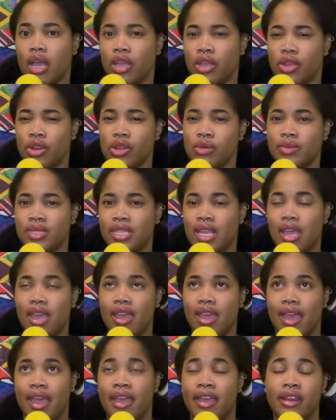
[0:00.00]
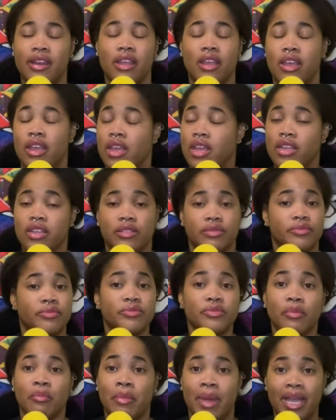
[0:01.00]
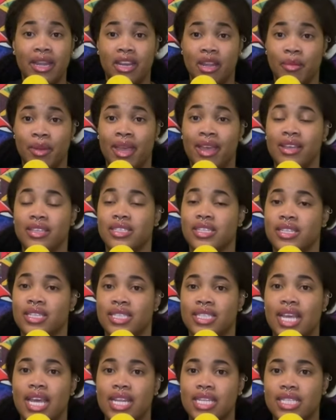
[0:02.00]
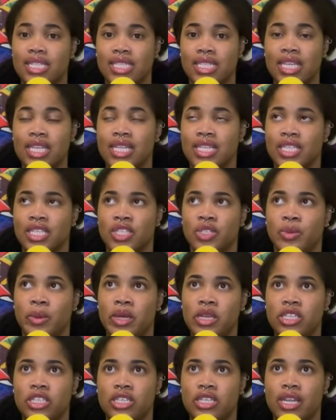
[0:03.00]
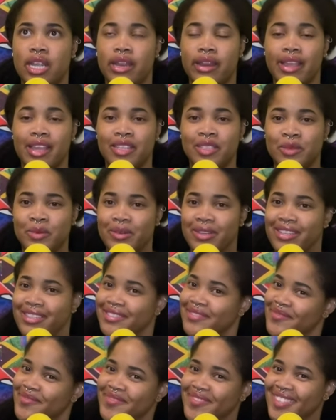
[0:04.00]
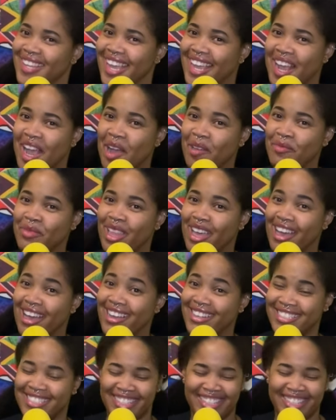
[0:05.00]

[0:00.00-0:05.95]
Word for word: You know what I'm saying? And my dumbass decided to sit in the situation and guess what? I got blocked.